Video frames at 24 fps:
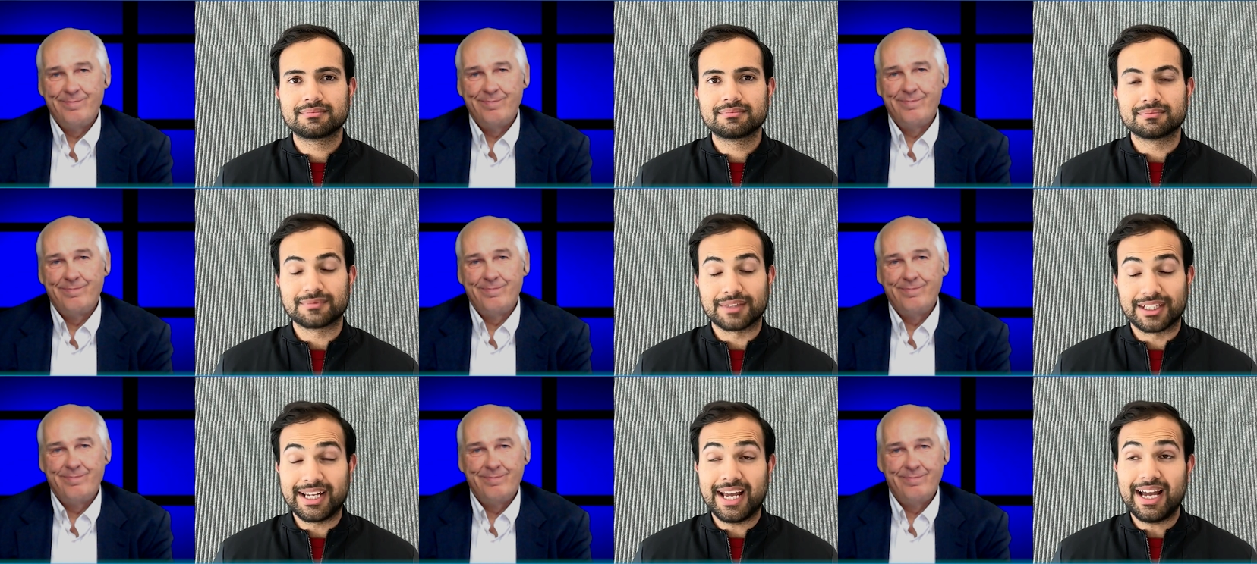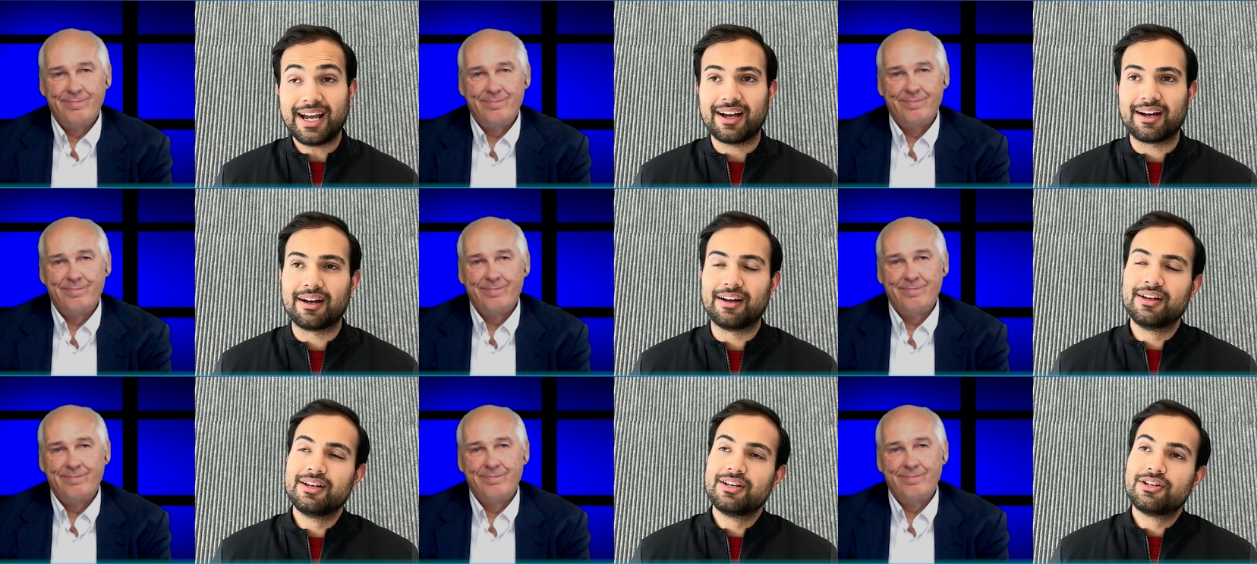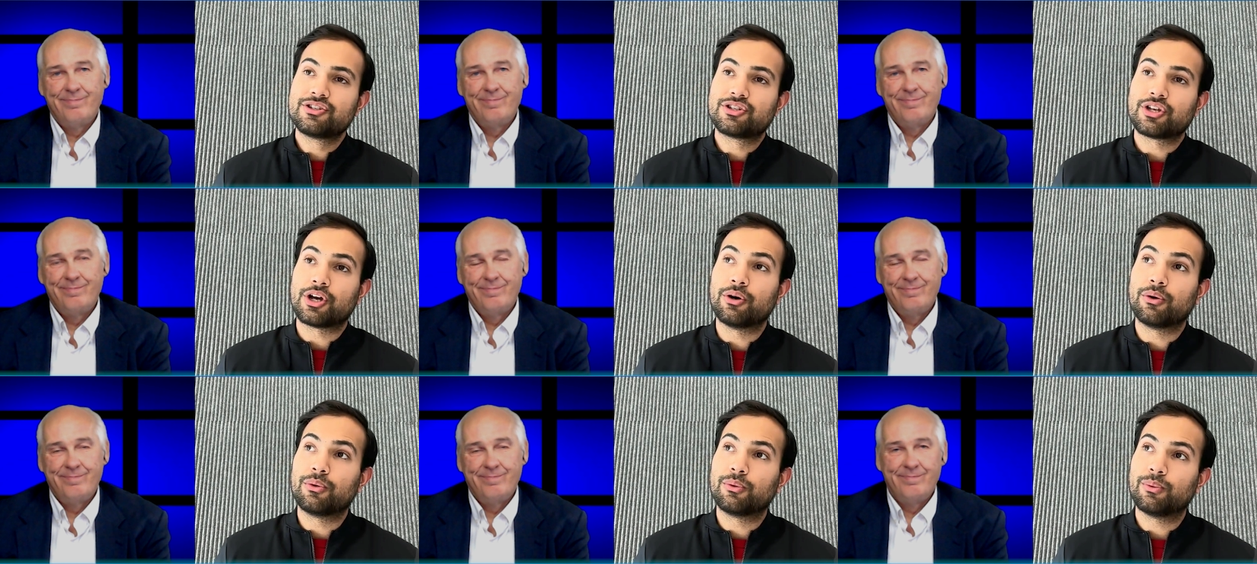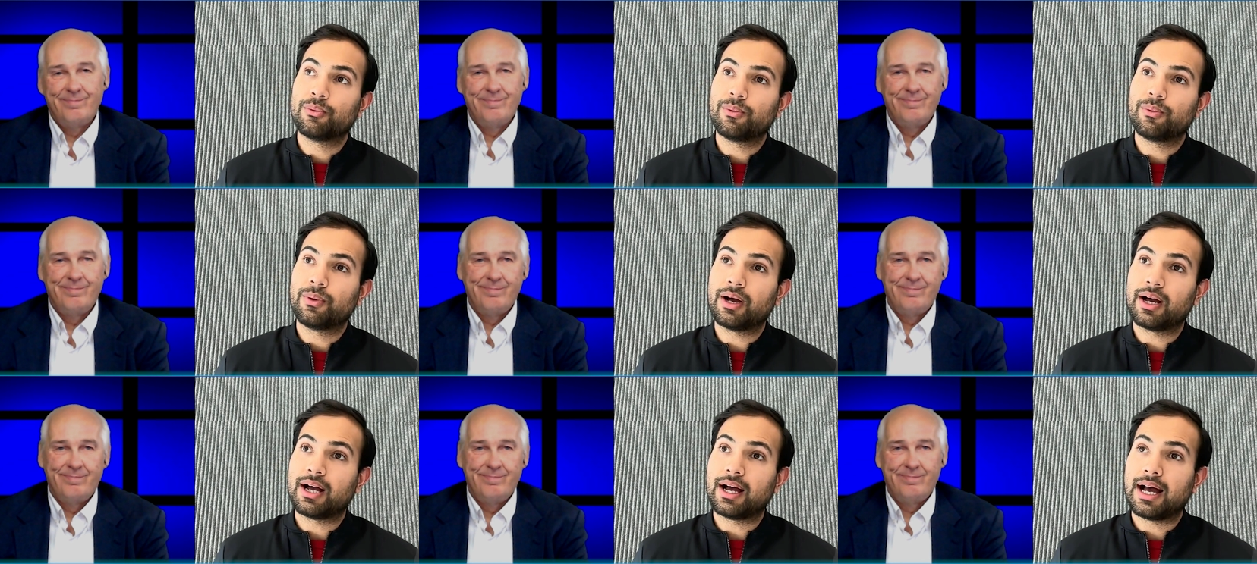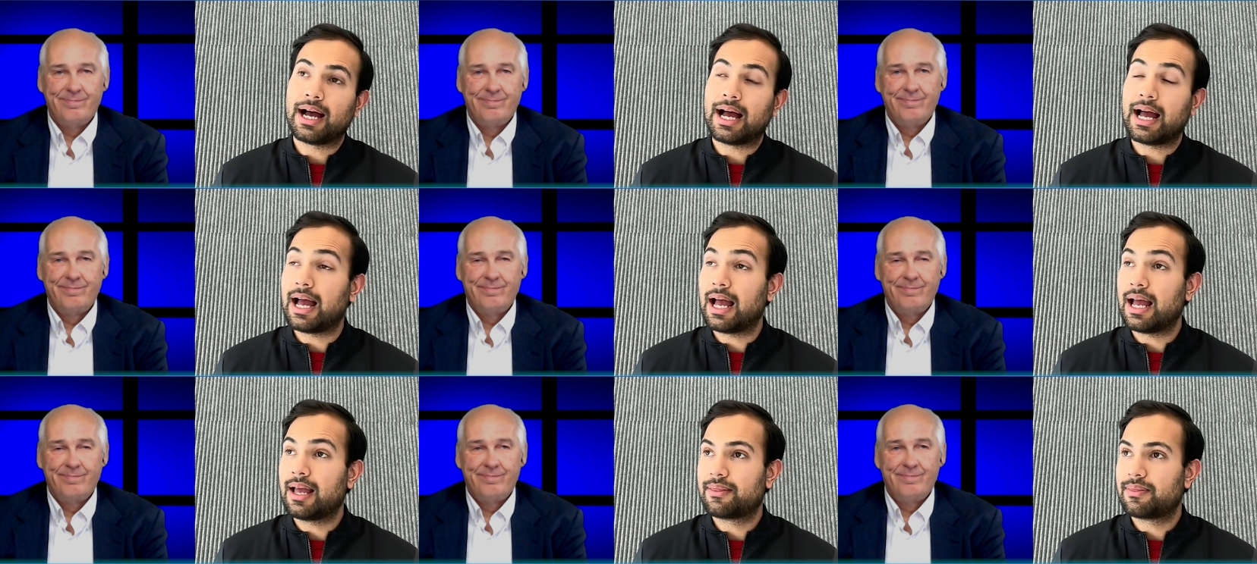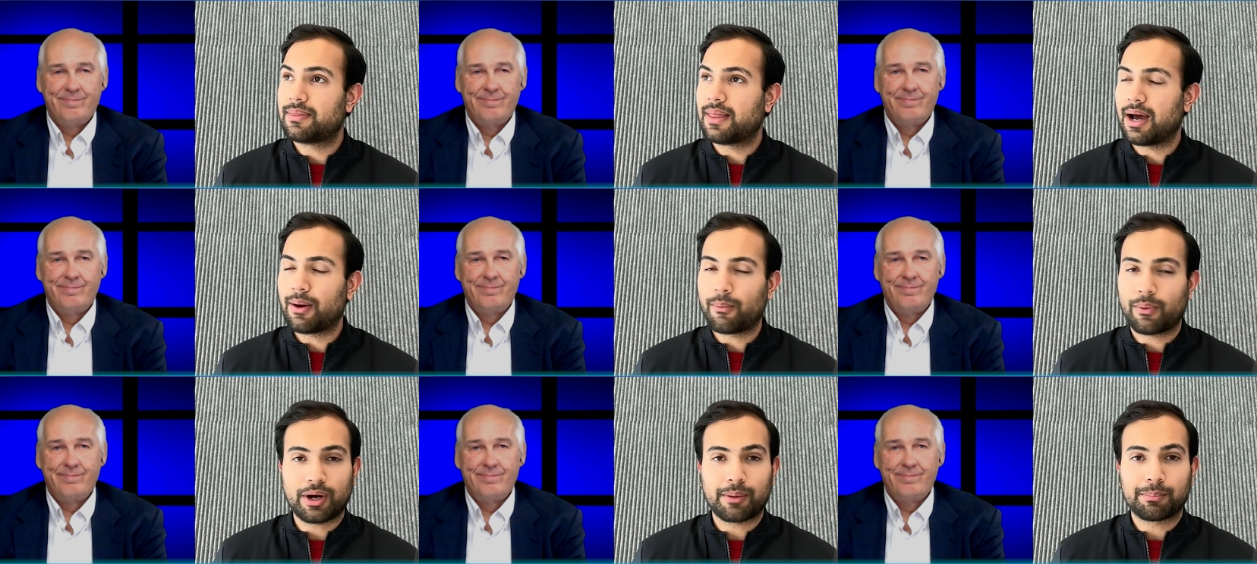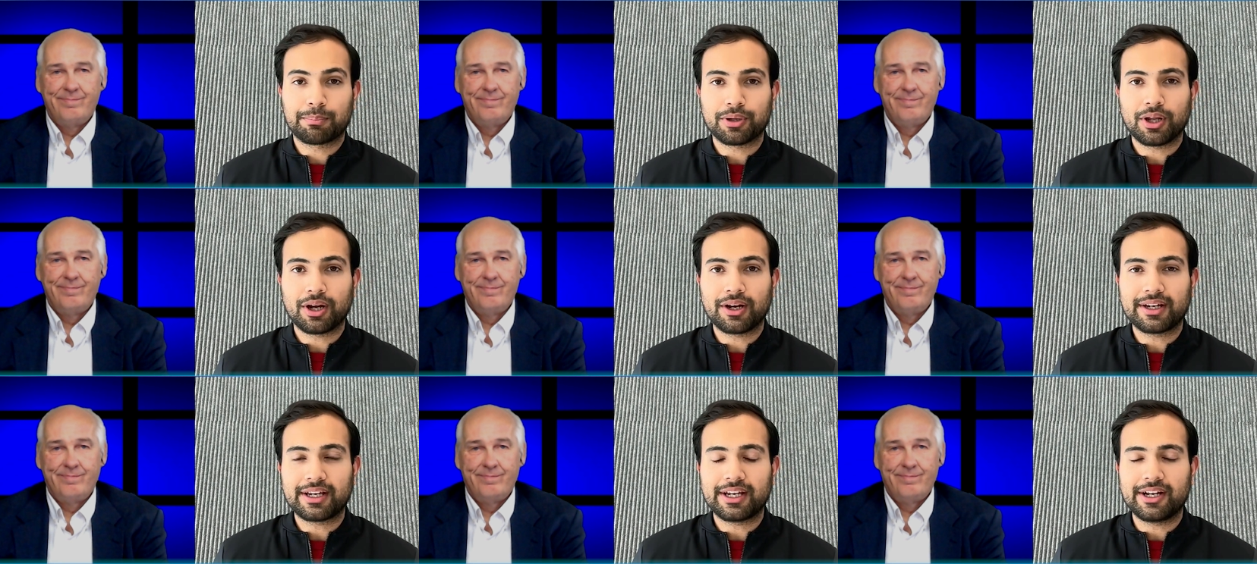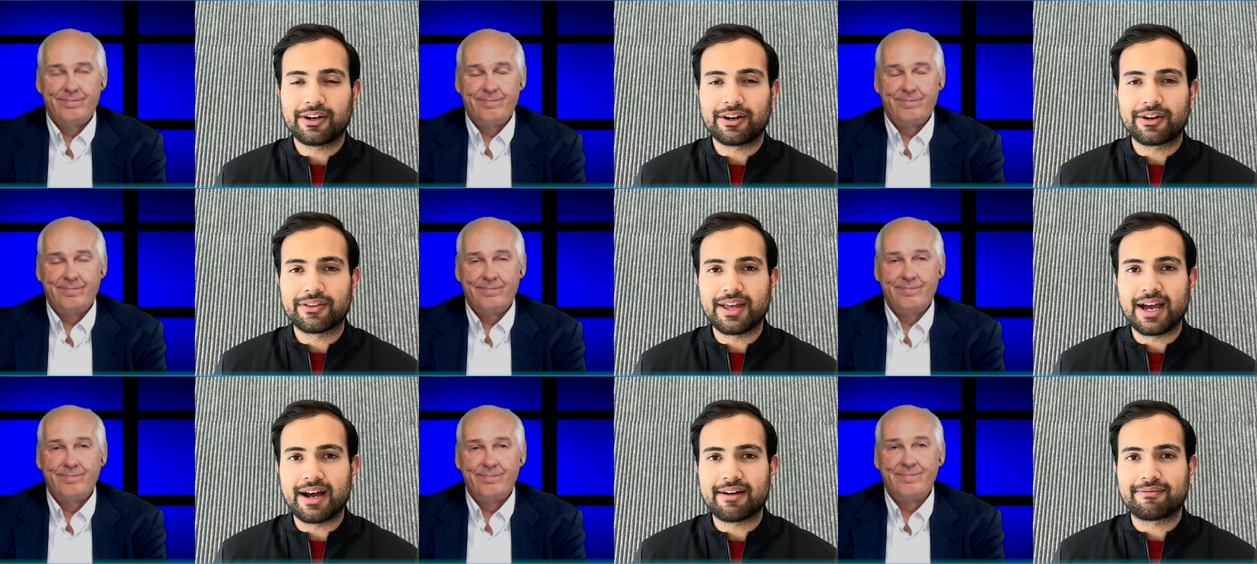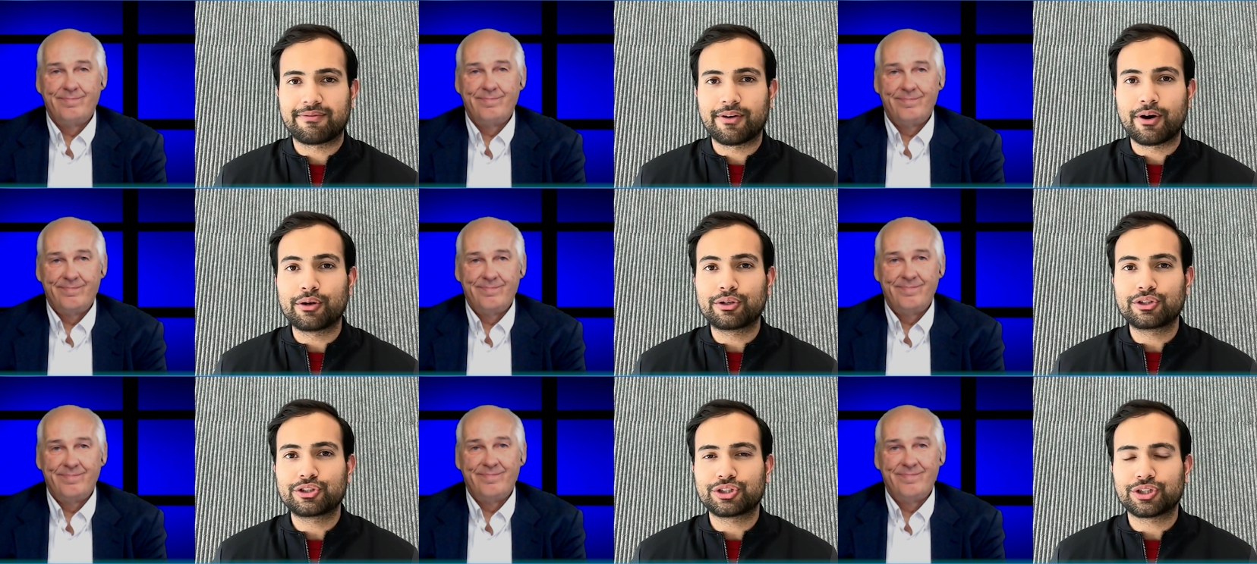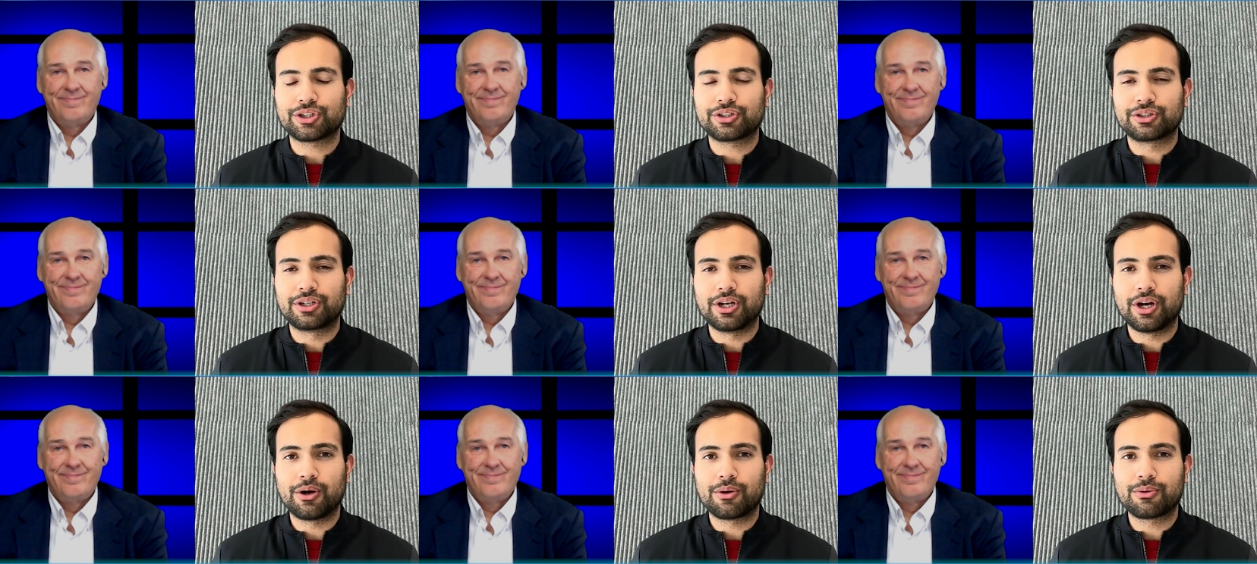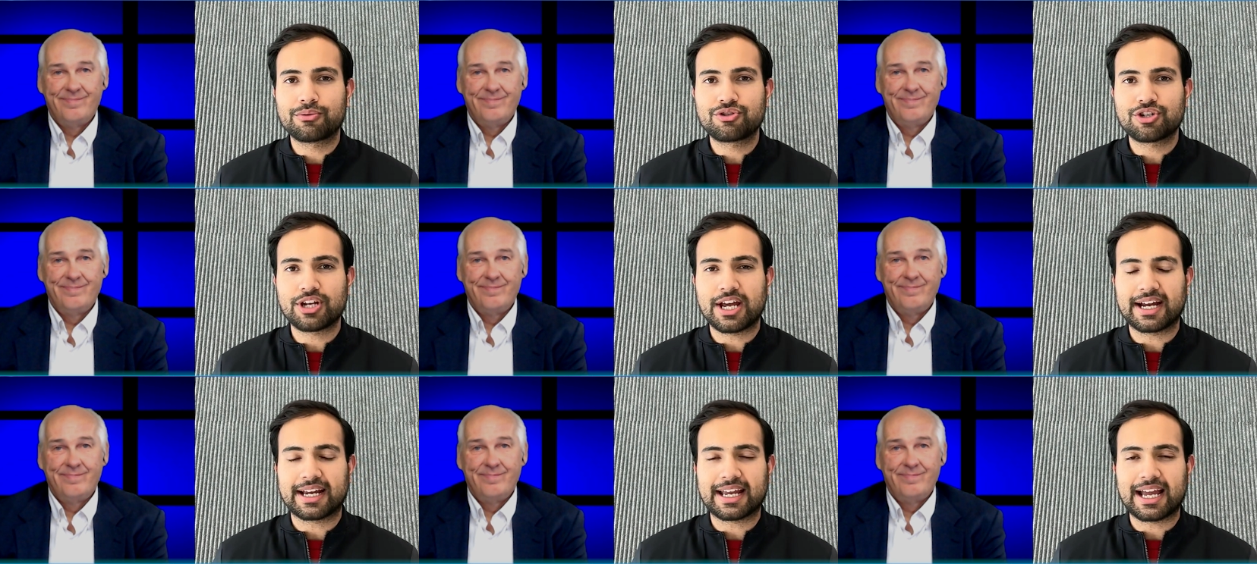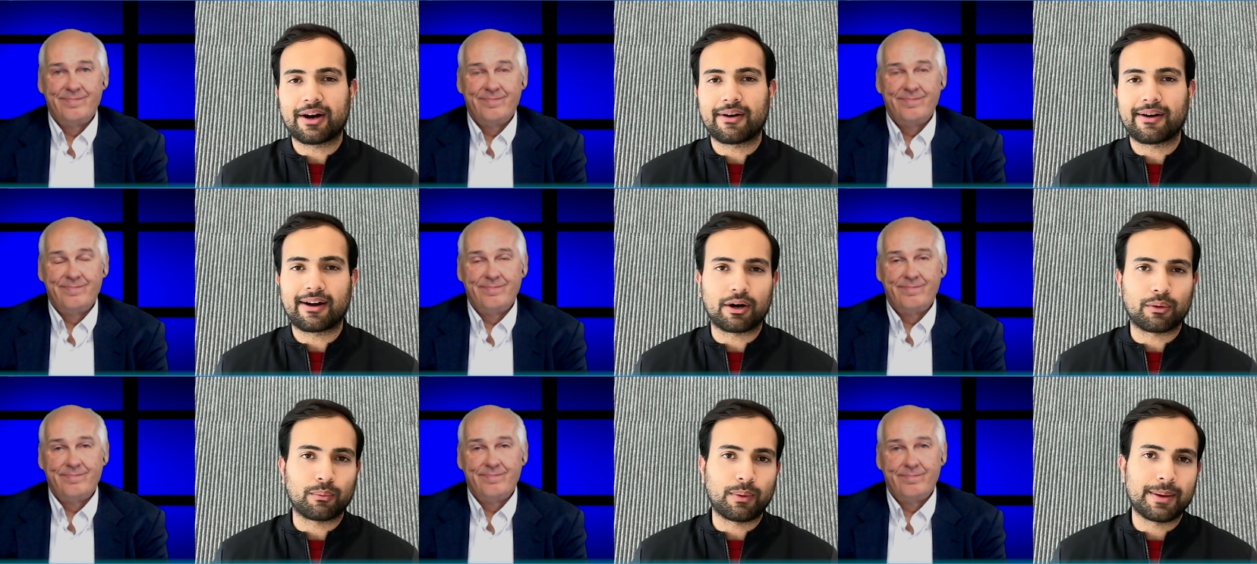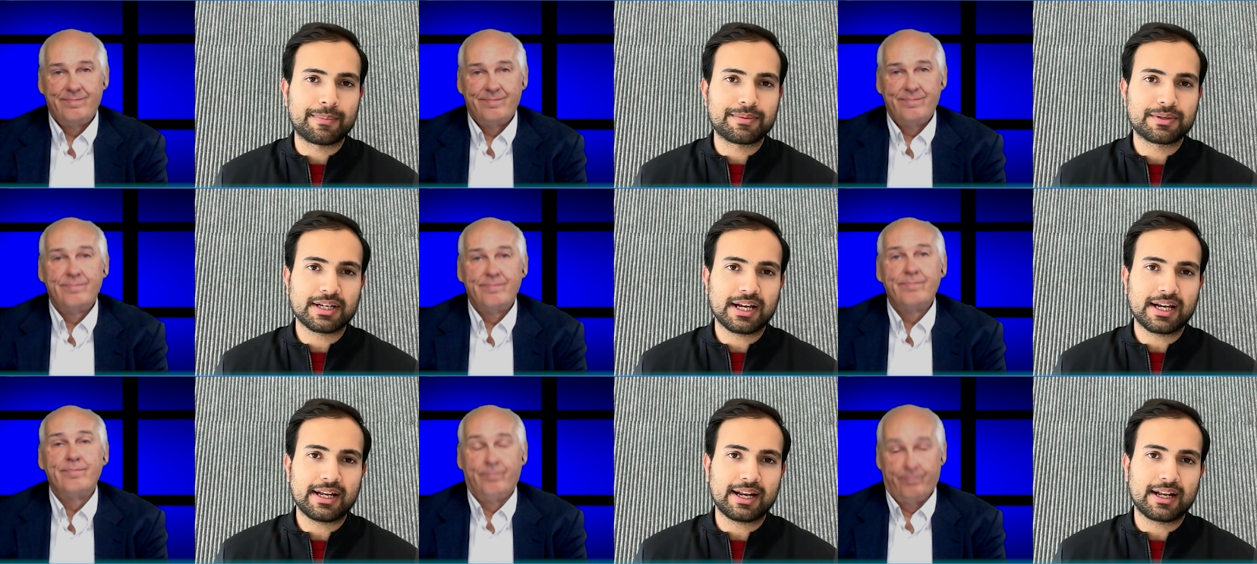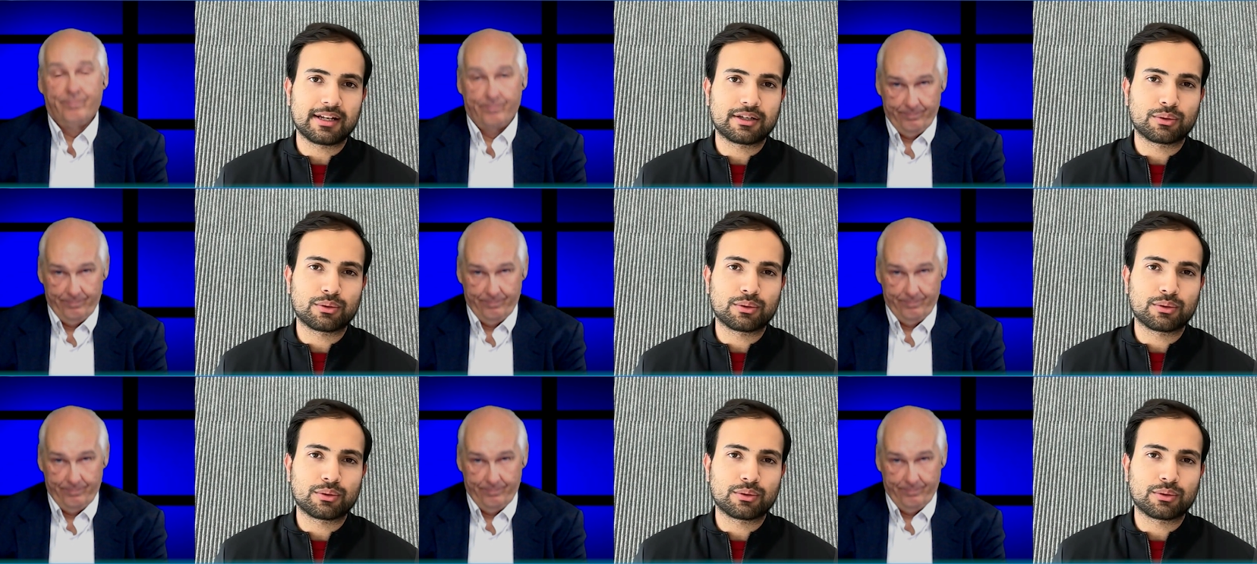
Speaker 1: Yeah, so uh, I, I want to plug here that folks should go check out our website at